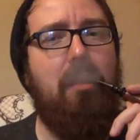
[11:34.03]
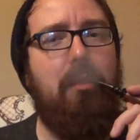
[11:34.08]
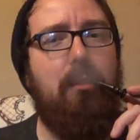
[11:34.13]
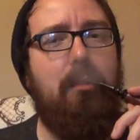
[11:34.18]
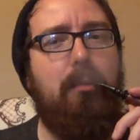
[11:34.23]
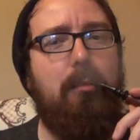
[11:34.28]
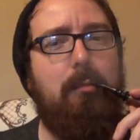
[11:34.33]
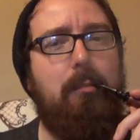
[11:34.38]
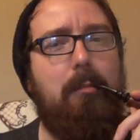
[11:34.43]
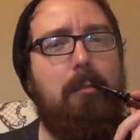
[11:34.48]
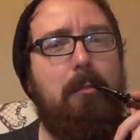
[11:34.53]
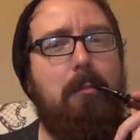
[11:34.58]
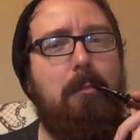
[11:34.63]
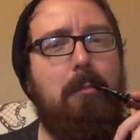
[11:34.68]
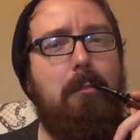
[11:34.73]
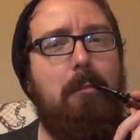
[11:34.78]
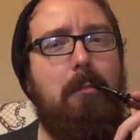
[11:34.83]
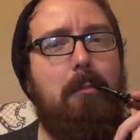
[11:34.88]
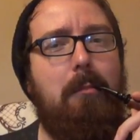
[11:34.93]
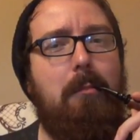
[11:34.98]

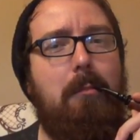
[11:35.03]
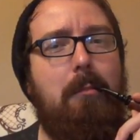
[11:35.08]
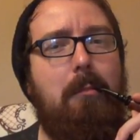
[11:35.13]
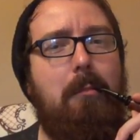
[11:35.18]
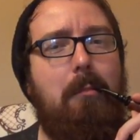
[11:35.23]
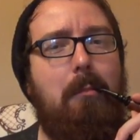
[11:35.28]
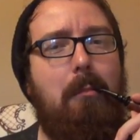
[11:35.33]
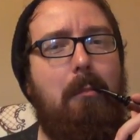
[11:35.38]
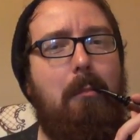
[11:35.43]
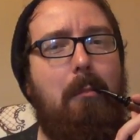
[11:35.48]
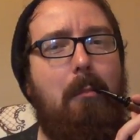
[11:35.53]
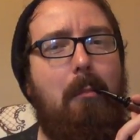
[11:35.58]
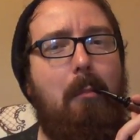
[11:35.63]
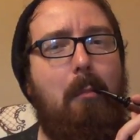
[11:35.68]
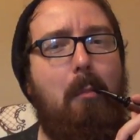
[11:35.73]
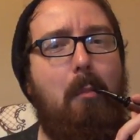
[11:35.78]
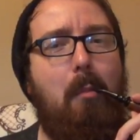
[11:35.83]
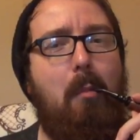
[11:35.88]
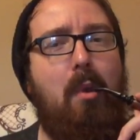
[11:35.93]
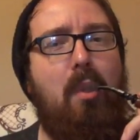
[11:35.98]

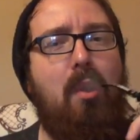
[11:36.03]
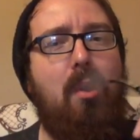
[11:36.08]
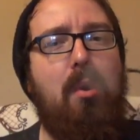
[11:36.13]
Nothing is said.